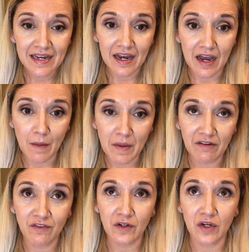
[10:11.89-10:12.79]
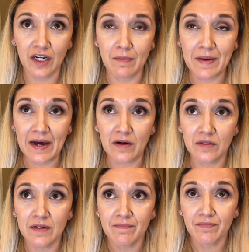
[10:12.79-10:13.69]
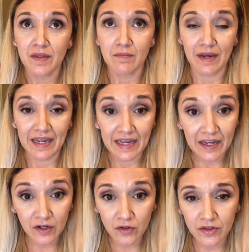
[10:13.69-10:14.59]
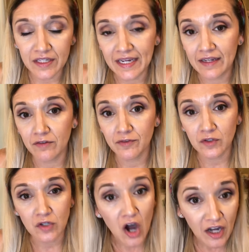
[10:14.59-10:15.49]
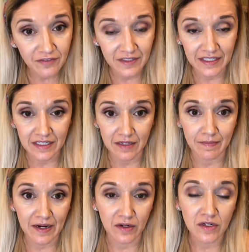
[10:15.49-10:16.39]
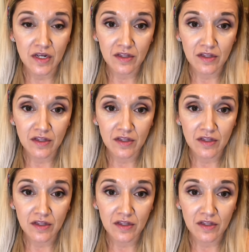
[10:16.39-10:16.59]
and feel good about my health and feel confident about